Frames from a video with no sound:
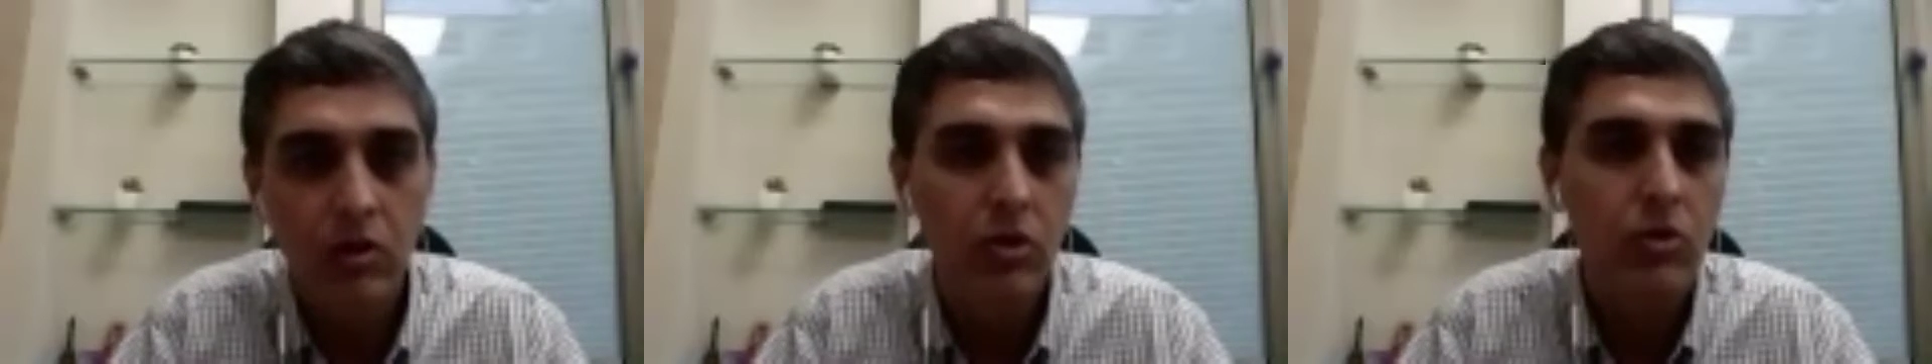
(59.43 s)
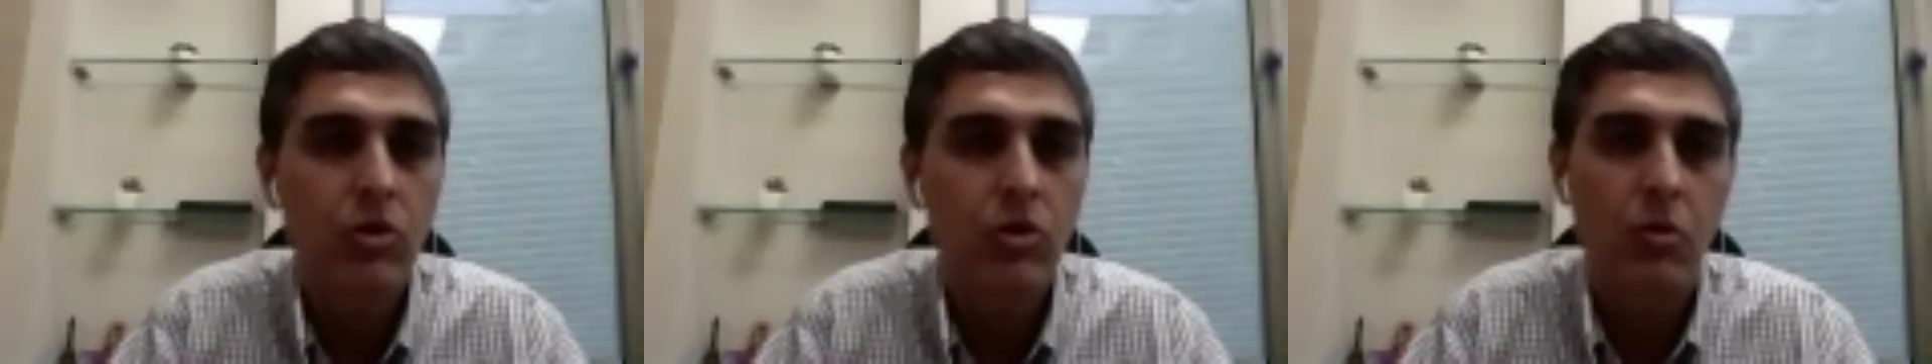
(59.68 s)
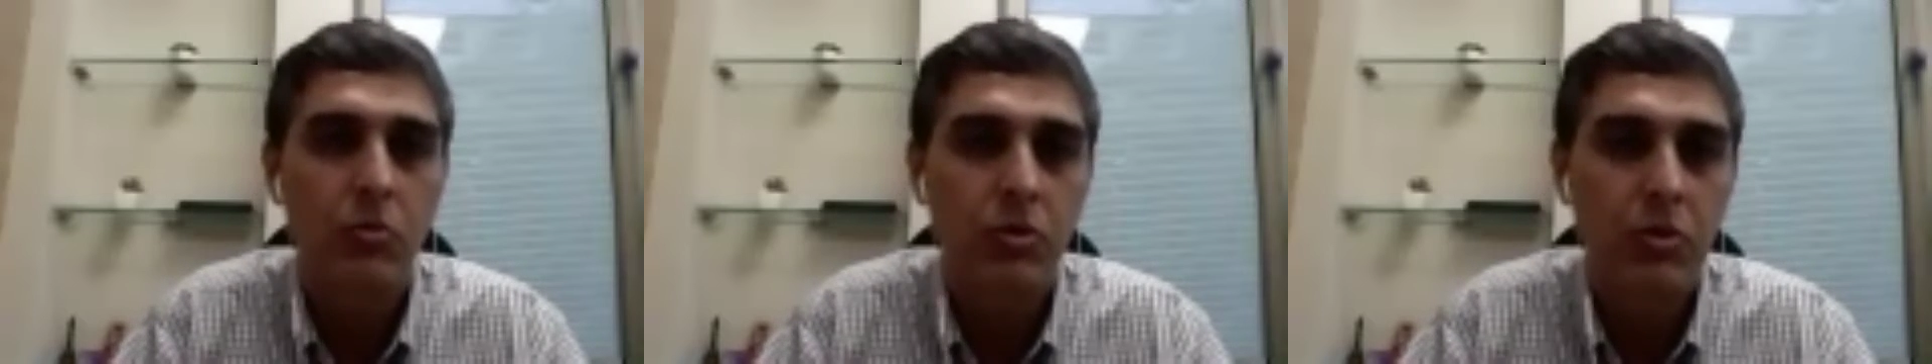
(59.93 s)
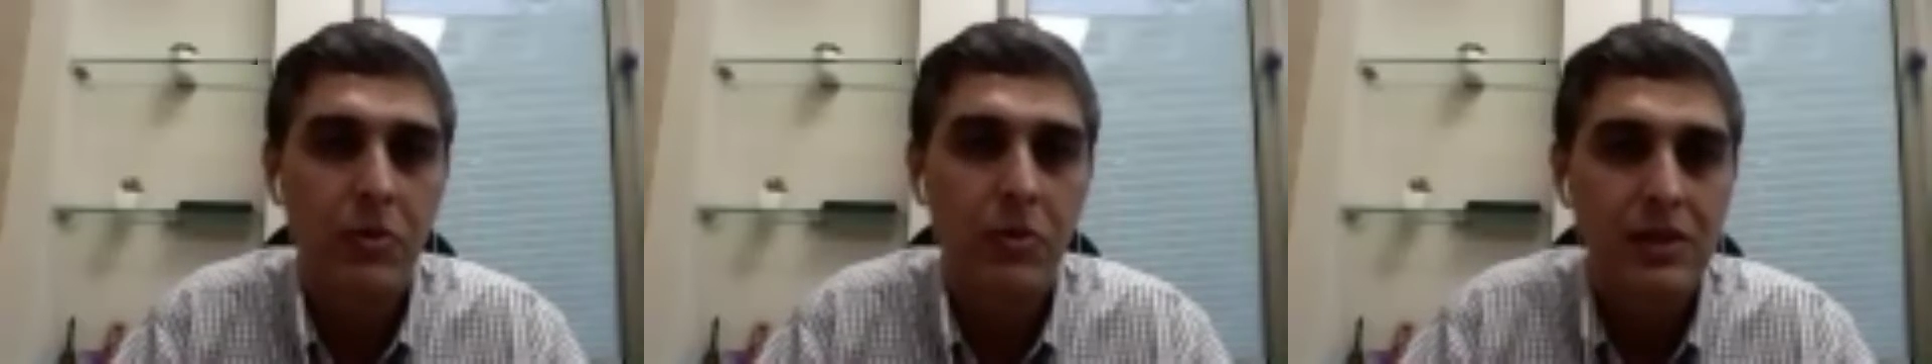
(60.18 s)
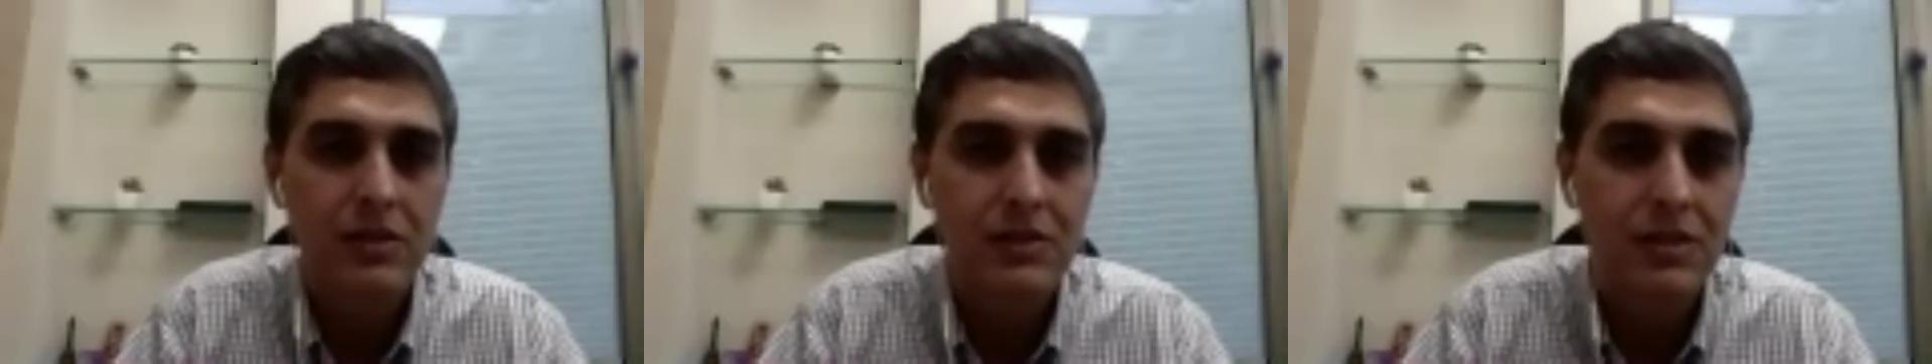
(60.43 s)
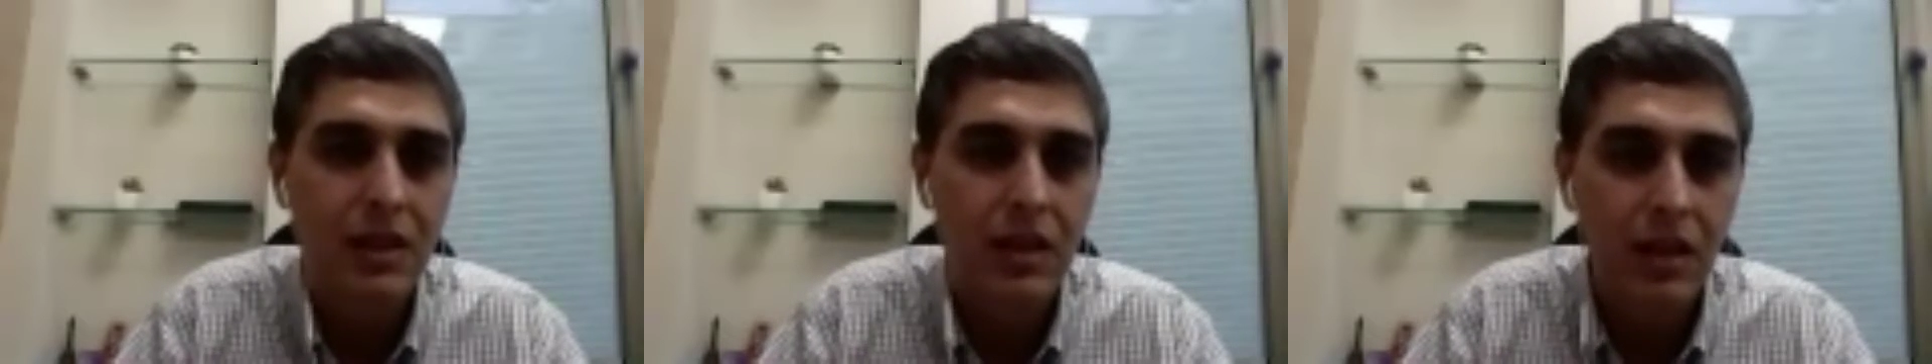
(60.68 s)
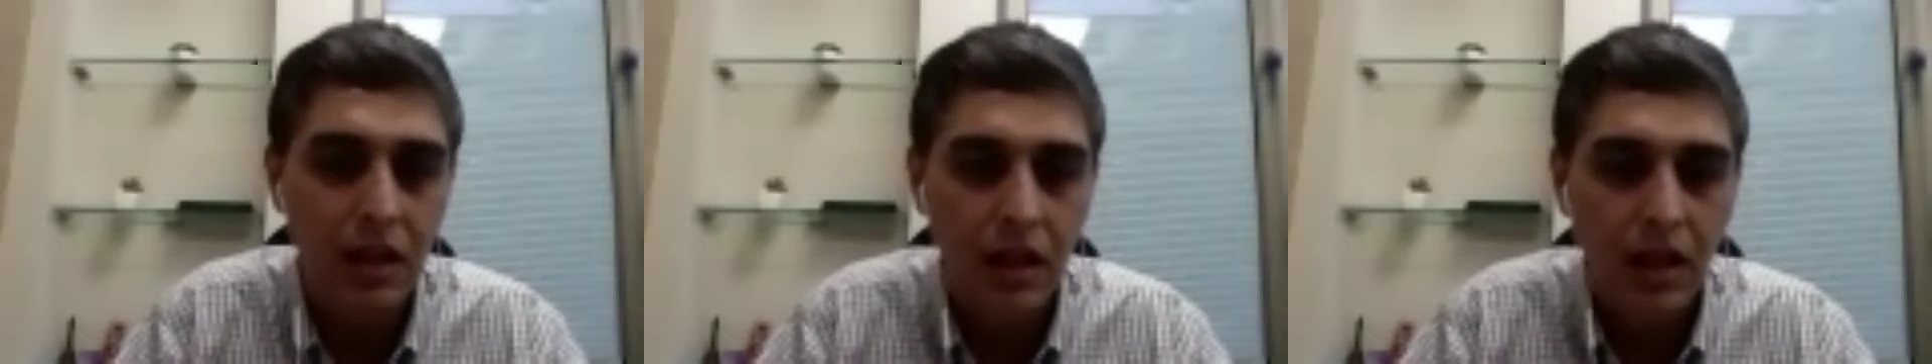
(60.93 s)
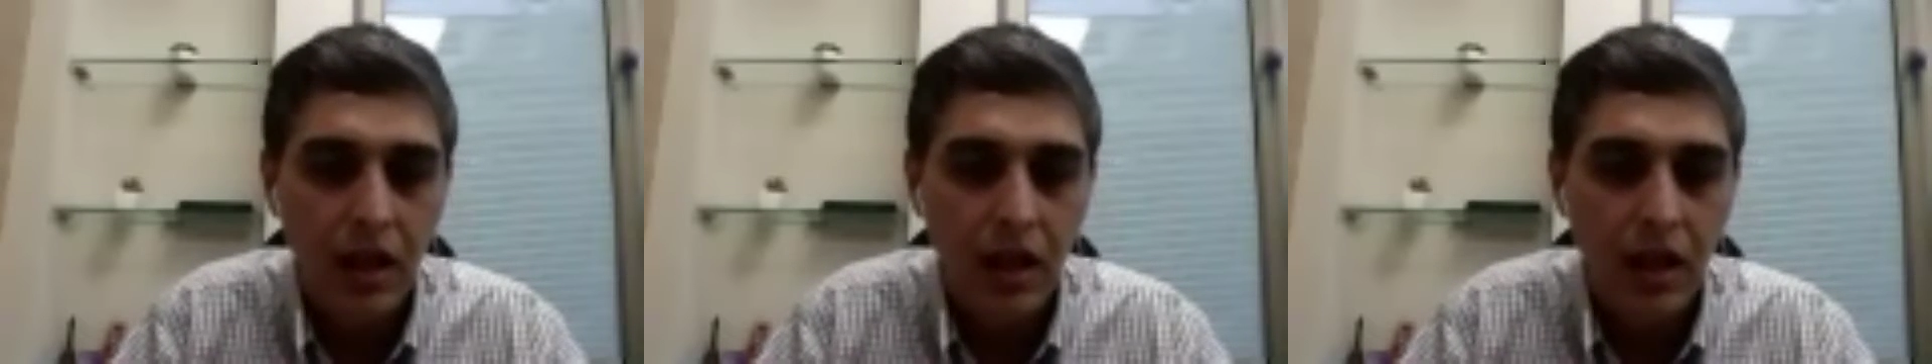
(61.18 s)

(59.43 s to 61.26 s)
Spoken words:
do you compromise the